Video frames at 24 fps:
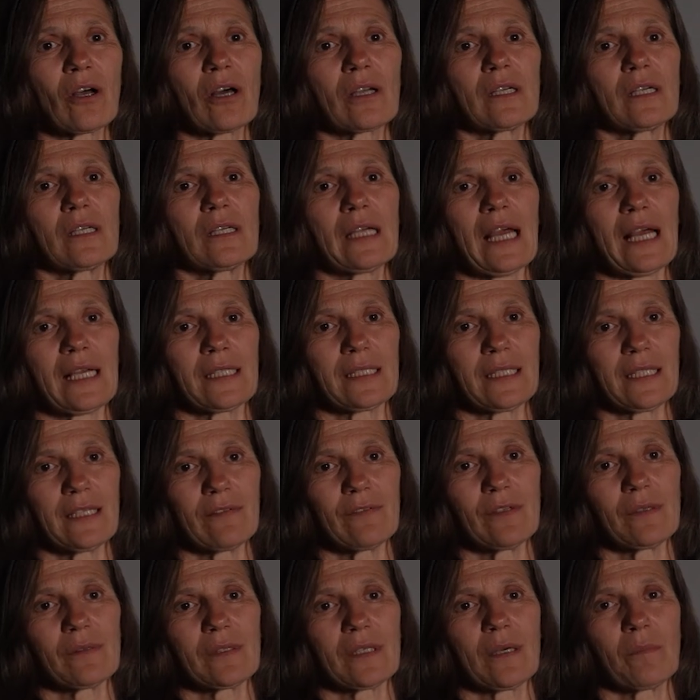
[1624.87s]
on it had
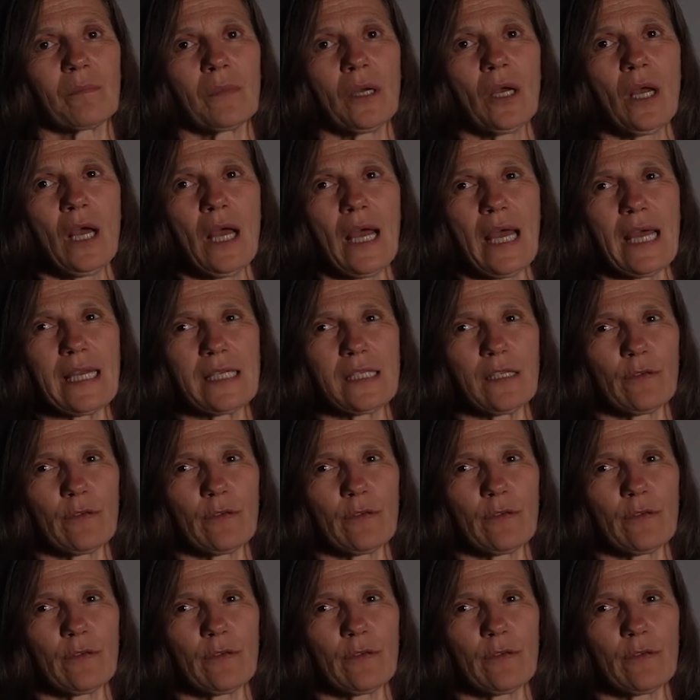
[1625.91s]
given them a